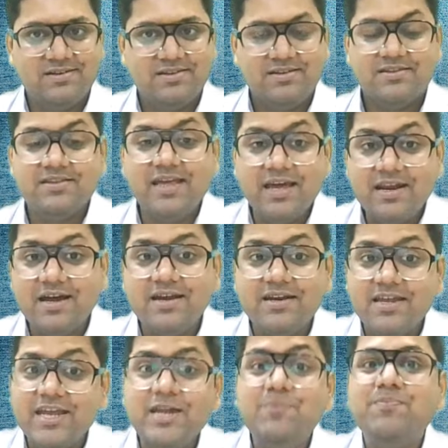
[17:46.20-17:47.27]
There are
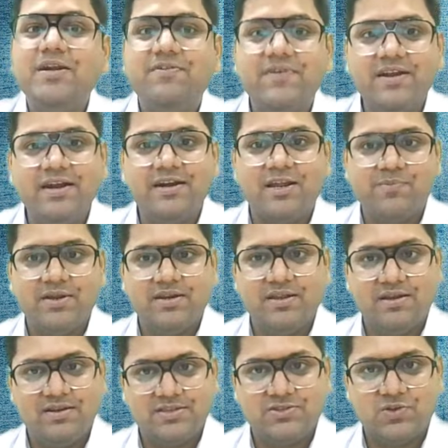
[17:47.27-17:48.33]
in-between
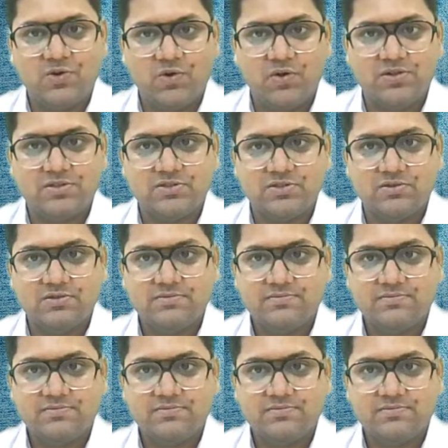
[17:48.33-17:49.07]
intermediaries also.